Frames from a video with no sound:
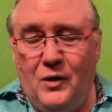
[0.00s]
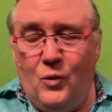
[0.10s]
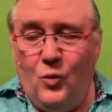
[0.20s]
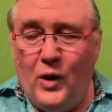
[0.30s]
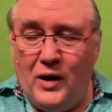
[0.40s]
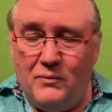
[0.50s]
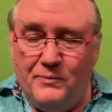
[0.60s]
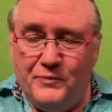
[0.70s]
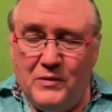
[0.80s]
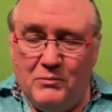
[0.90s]
Well,
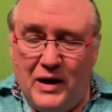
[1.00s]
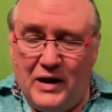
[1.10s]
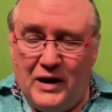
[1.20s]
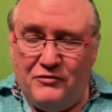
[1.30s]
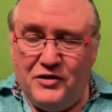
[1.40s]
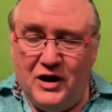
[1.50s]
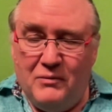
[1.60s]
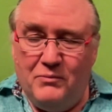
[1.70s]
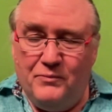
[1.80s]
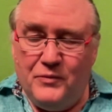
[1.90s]
my
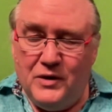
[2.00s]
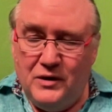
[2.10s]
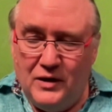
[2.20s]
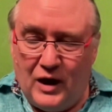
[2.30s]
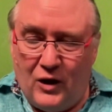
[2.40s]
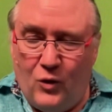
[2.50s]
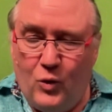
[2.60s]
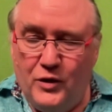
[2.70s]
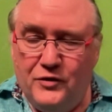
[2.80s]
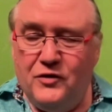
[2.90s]
lifetime now
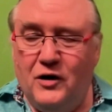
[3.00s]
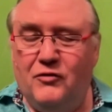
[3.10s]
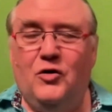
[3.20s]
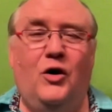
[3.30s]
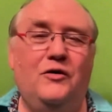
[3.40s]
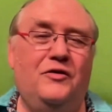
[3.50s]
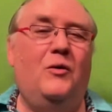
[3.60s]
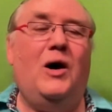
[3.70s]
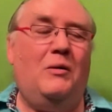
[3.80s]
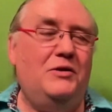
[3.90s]
was, of course, there were
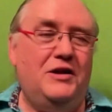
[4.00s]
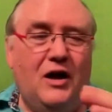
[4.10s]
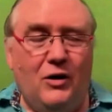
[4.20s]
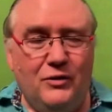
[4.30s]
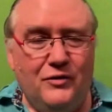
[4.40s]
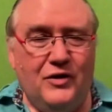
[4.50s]
up and downs,